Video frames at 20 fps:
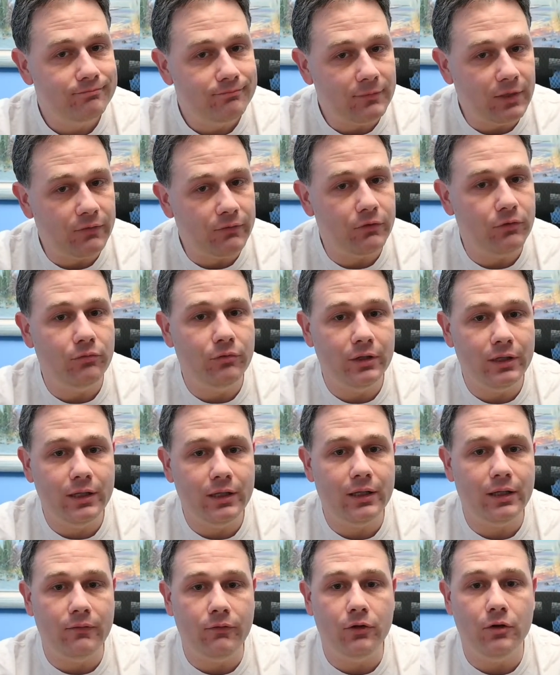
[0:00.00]
If
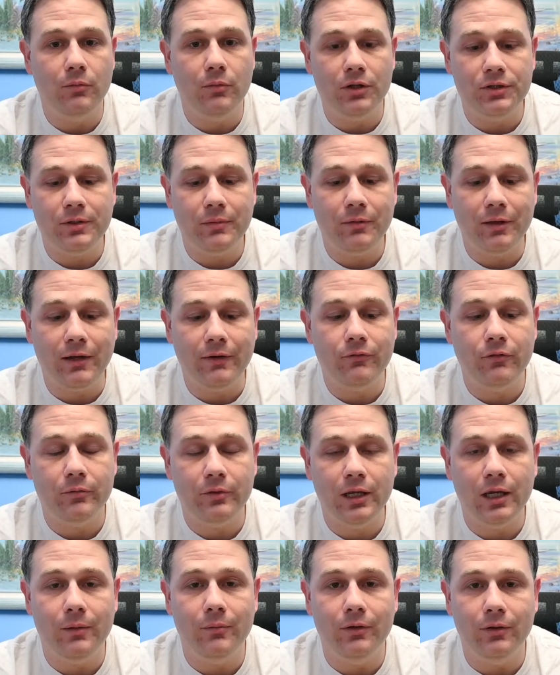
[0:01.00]
you're a multi-platform
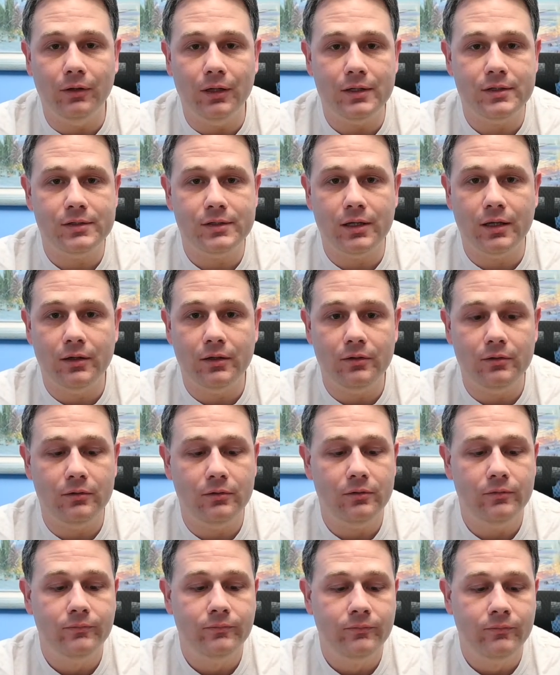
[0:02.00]
gamer, let's say you